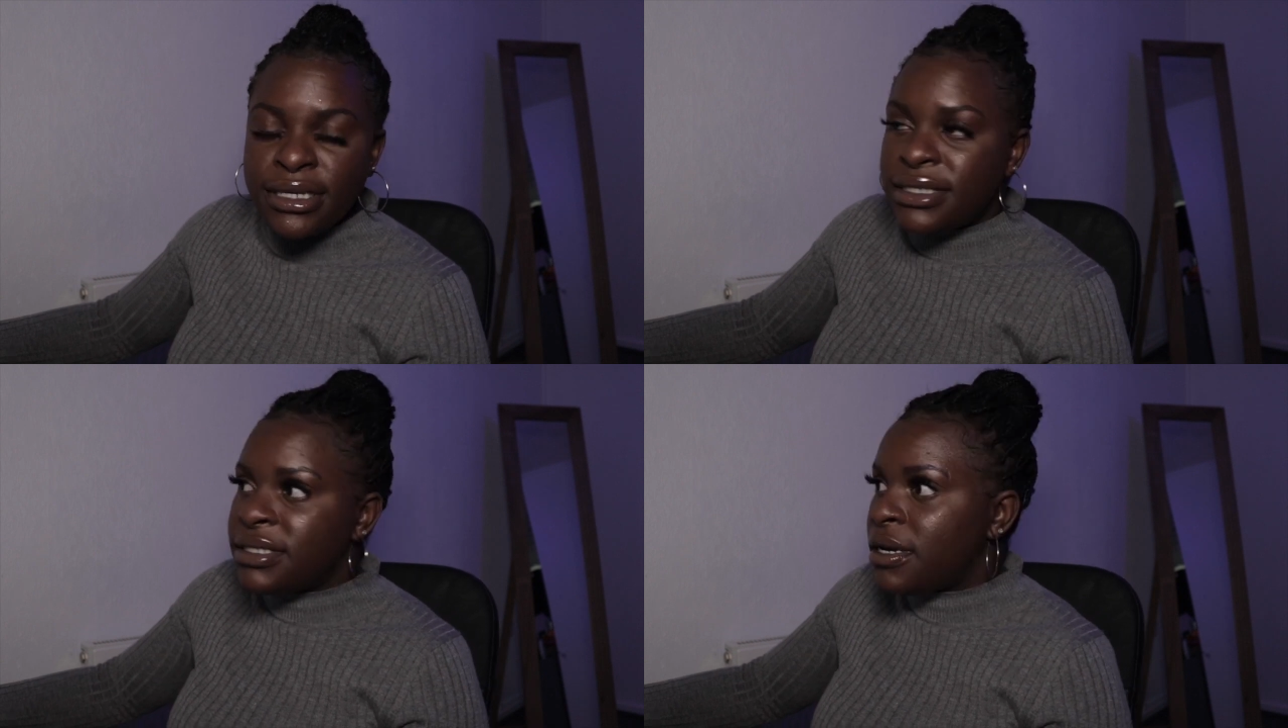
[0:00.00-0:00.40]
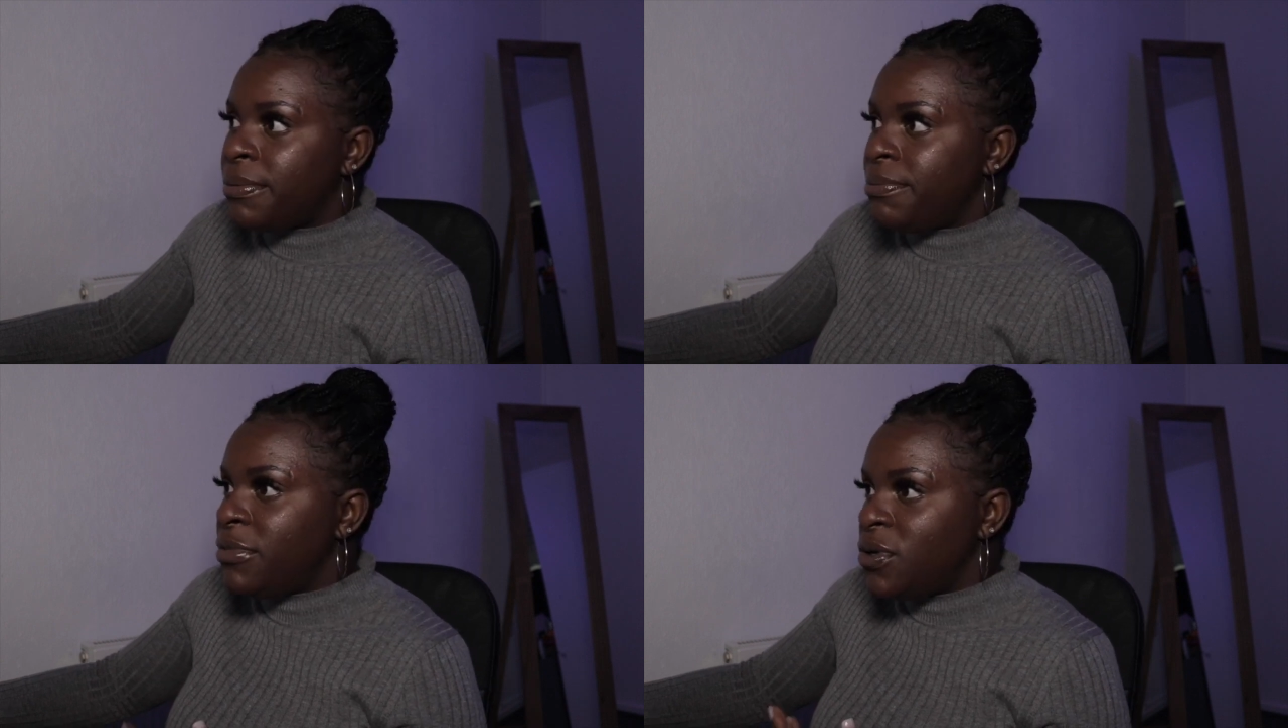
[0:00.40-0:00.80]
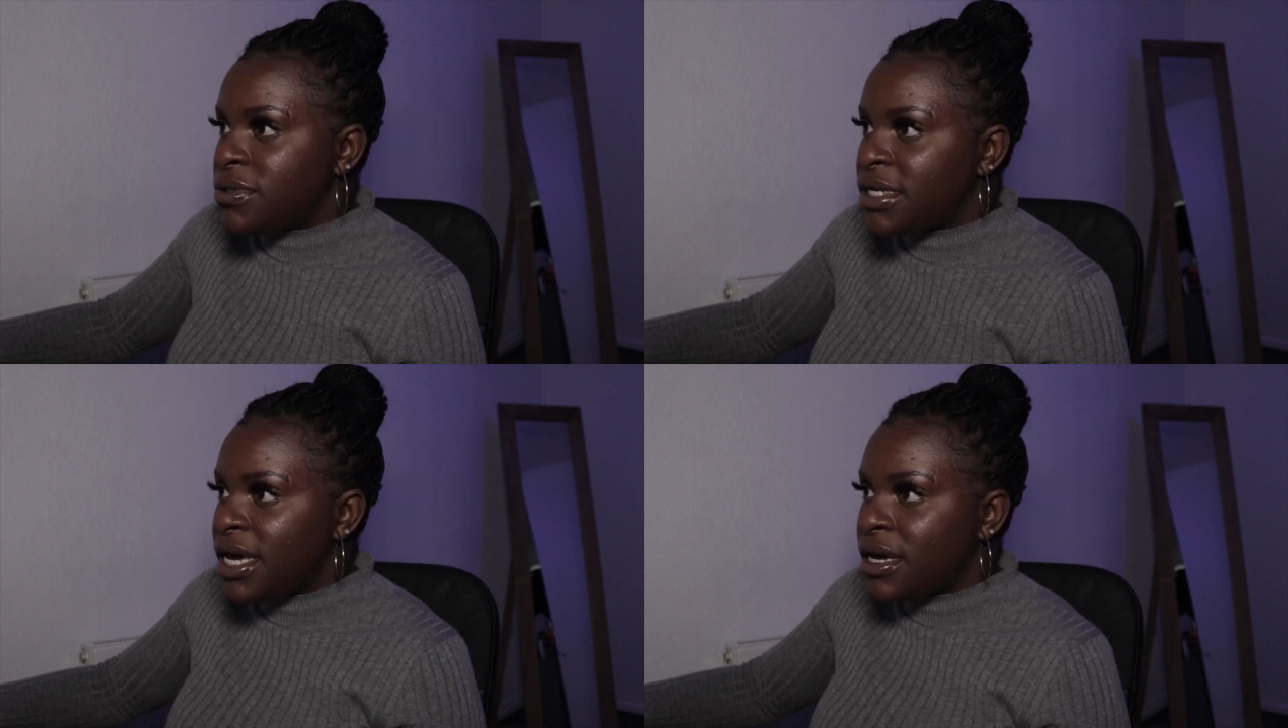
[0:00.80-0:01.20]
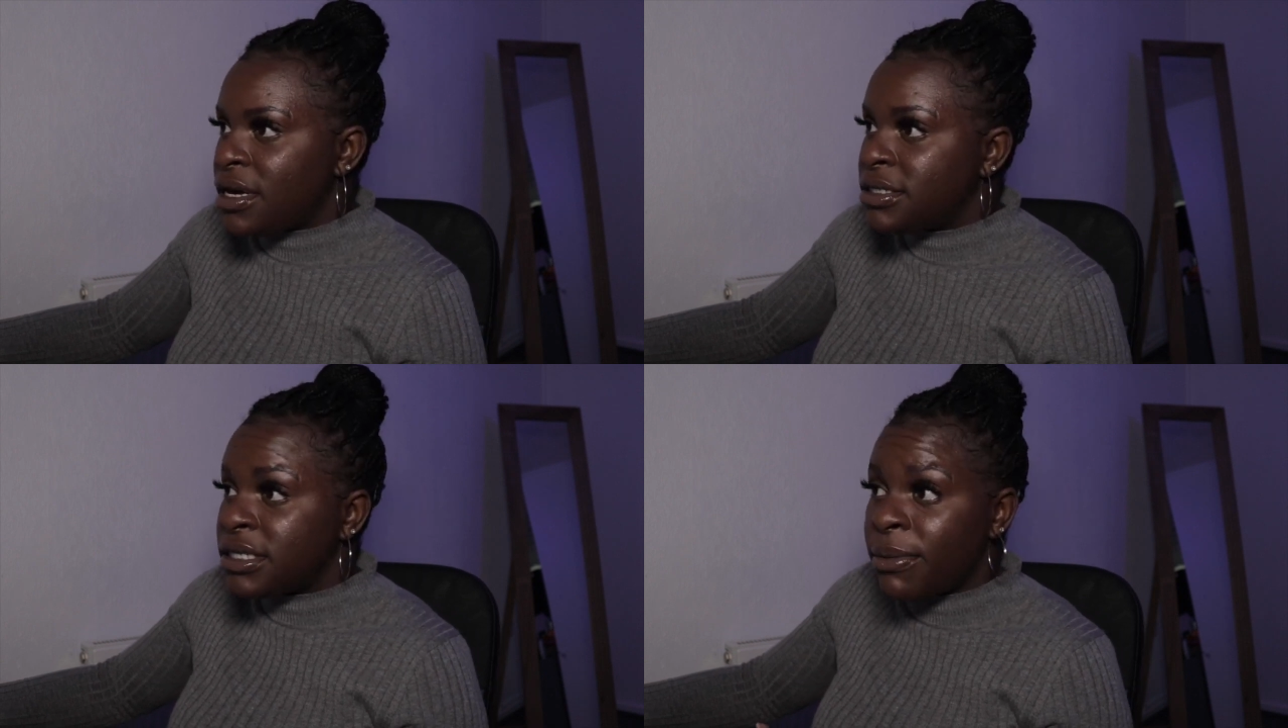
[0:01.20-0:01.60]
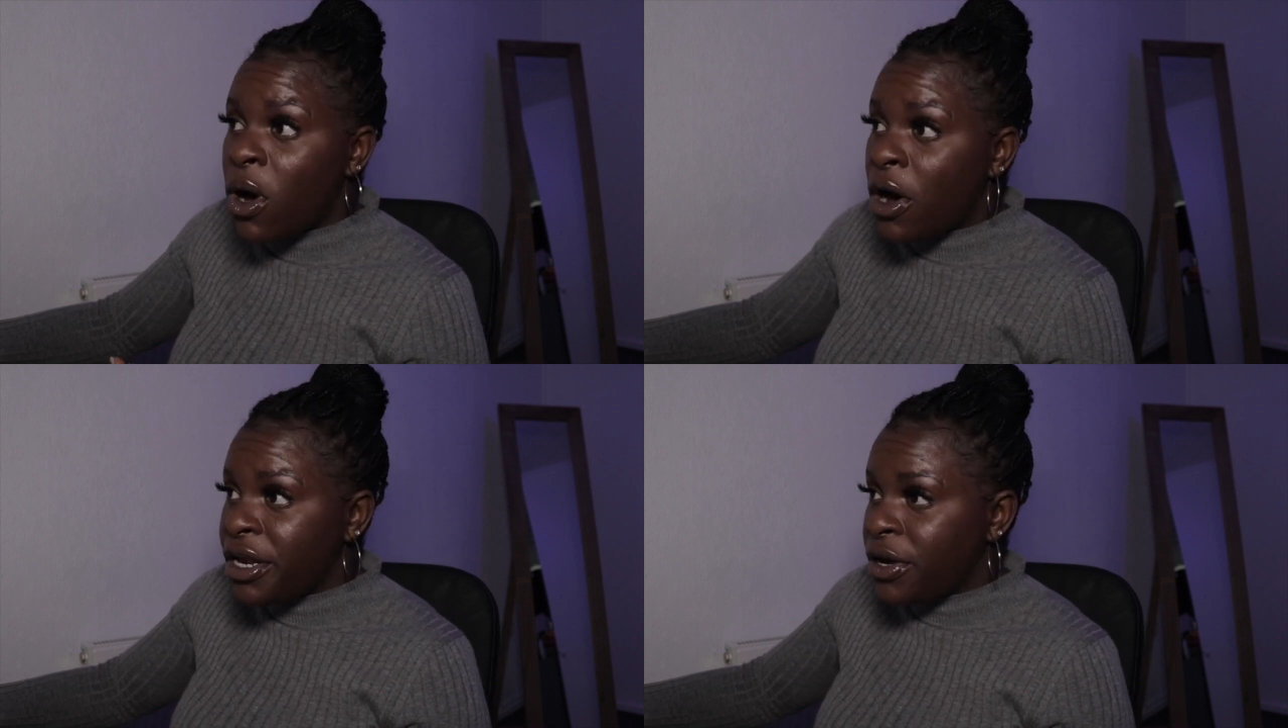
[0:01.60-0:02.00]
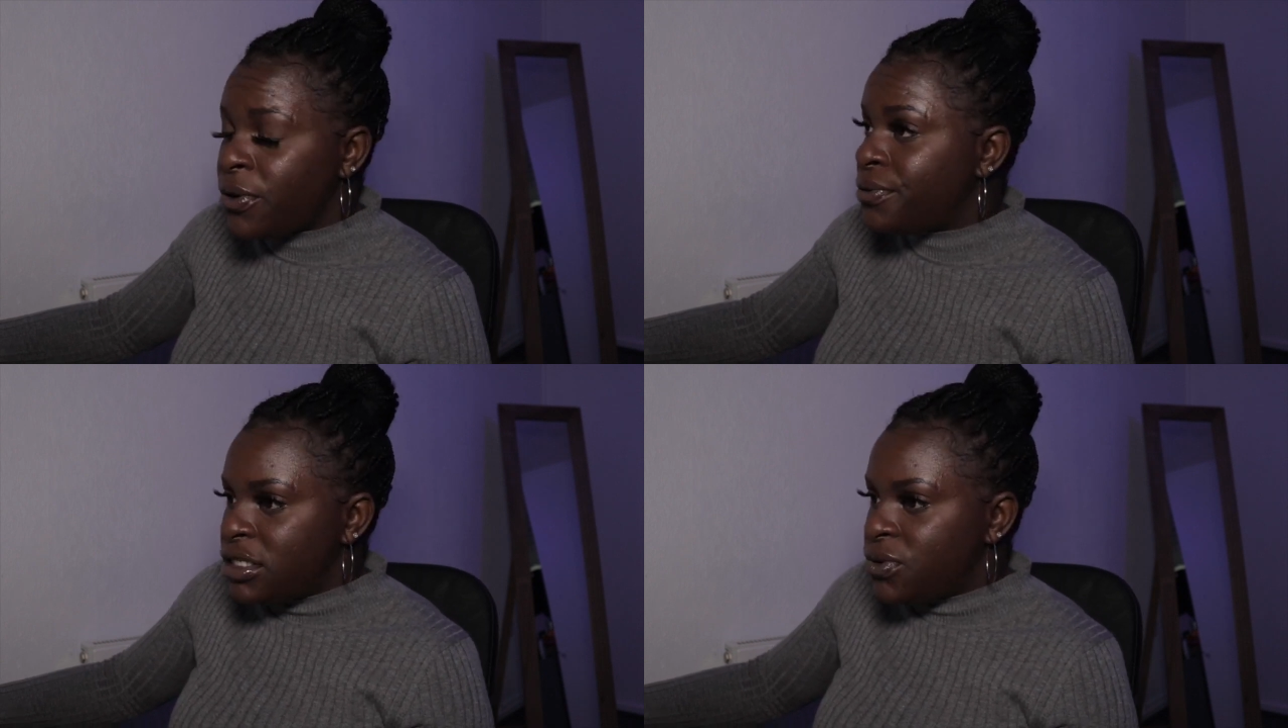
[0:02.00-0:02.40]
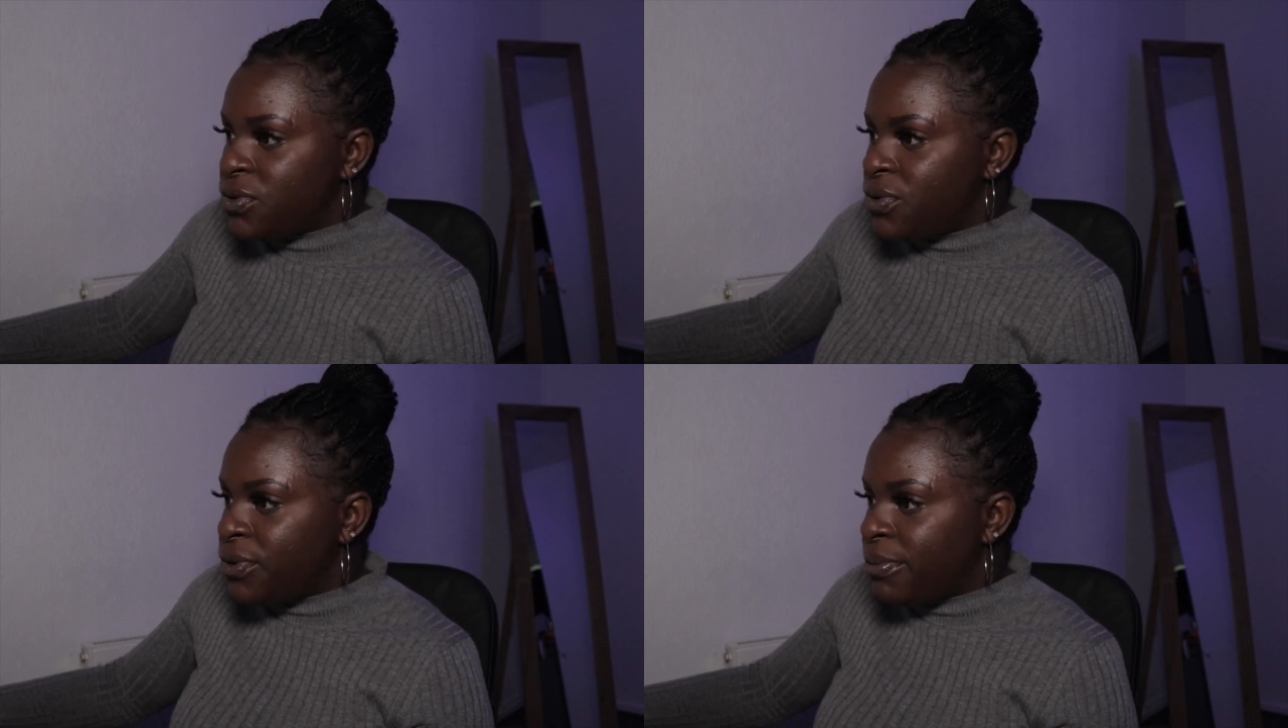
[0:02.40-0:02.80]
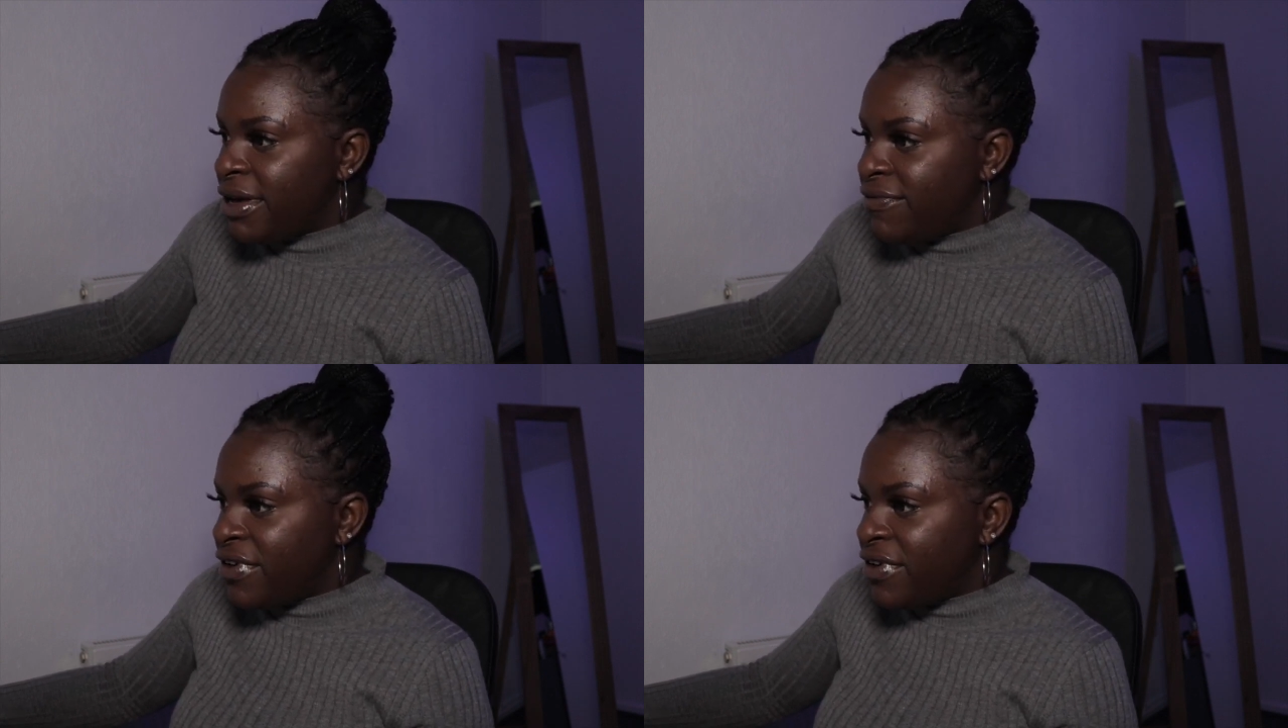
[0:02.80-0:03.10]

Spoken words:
some music, some audio to my